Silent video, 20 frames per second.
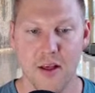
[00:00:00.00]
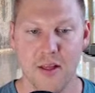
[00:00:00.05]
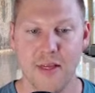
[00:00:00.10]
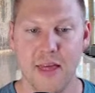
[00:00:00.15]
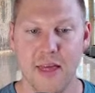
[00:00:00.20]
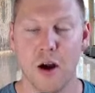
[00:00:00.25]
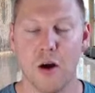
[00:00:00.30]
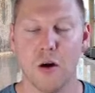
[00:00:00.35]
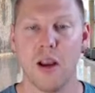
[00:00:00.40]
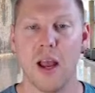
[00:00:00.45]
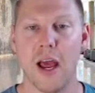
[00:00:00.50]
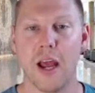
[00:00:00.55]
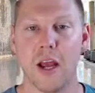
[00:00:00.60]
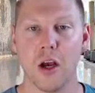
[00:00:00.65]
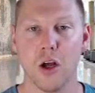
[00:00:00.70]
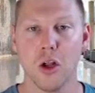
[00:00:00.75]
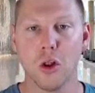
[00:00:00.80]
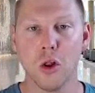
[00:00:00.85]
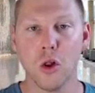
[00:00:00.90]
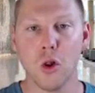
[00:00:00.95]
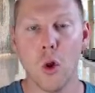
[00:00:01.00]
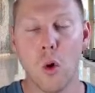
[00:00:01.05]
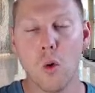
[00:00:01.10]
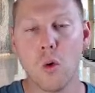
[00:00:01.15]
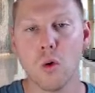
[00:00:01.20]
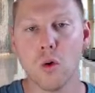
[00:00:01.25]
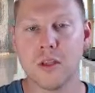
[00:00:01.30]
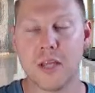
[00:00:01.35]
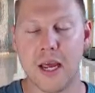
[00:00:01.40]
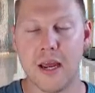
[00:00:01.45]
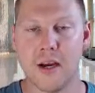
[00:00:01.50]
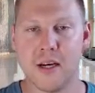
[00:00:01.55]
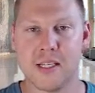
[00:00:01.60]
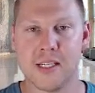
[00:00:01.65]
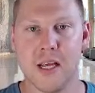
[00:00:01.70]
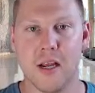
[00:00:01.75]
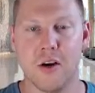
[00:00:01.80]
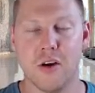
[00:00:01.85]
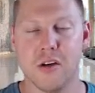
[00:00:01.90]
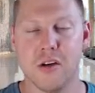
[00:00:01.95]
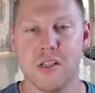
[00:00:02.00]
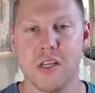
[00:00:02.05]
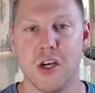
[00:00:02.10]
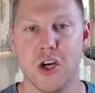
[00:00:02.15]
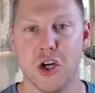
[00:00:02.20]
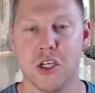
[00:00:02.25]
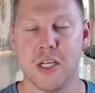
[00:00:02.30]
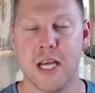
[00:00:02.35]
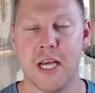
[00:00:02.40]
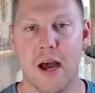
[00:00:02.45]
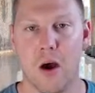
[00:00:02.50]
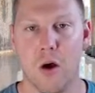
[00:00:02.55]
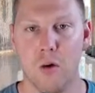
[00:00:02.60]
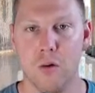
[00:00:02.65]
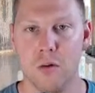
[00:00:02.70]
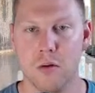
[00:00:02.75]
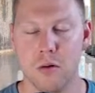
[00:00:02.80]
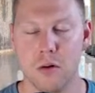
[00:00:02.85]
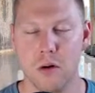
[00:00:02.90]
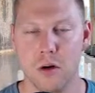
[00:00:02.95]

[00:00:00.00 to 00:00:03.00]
that are like local data centers in your town,